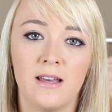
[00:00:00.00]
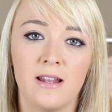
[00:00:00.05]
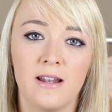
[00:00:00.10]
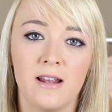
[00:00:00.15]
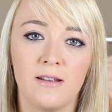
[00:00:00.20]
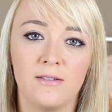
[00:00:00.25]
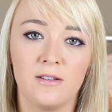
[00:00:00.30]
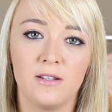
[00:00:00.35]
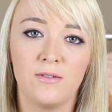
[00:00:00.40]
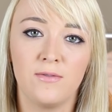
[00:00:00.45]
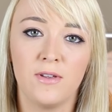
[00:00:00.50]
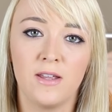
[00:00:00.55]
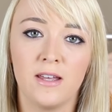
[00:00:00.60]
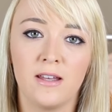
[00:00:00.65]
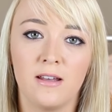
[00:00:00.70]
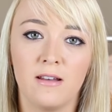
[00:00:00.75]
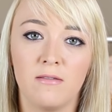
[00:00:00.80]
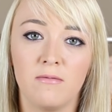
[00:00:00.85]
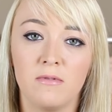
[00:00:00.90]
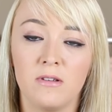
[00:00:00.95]
and I just feel
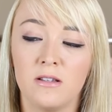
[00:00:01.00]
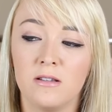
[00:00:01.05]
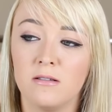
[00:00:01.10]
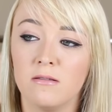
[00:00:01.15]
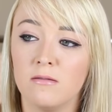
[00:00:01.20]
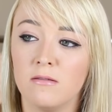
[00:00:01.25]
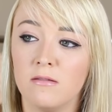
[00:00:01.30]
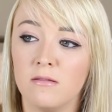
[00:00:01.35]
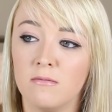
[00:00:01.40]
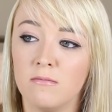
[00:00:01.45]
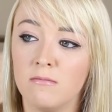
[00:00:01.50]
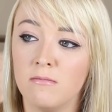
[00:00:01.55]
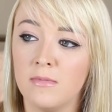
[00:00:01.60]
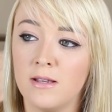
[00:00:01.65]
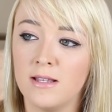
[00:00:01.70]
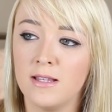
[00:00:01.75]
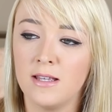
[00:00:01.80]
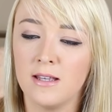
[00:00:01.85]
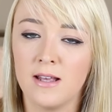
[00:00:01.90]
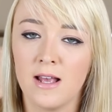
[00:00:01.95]
like I'm just
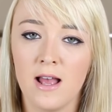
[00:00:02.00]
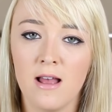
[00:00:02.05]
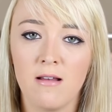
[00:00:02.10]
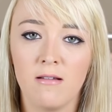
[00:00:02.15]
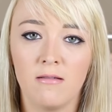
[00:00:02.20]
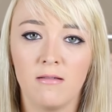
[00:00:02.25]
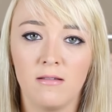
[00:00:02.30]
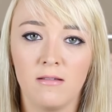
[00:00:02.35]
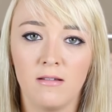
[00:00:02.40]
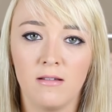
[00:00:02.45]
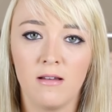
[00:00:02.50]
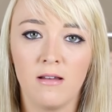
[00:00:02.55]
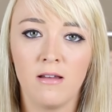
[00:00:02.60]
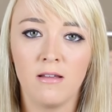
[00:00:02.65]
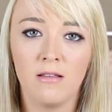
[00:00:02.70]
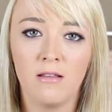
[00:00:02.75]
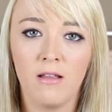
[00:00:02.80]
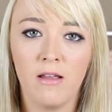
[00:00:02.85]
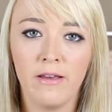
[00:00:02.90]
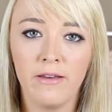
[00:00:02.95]
missing out
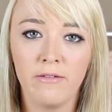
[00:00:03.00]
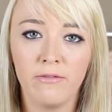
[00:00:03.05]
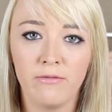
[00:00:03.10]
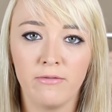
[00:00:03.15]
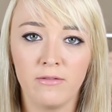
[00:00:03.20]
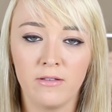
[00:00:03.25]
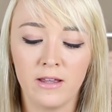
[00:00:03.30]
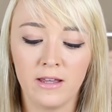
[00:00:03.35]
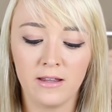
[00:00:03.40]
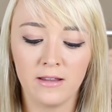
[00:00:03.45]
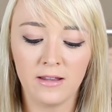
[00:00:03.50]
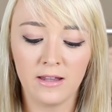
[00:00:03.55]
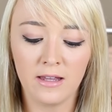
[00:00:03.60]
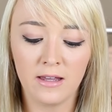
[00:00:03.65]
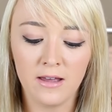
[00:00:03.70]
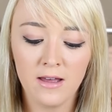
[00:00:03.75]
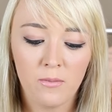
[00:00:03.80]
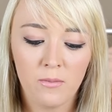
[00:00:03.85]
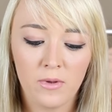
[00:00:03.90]
on life lately.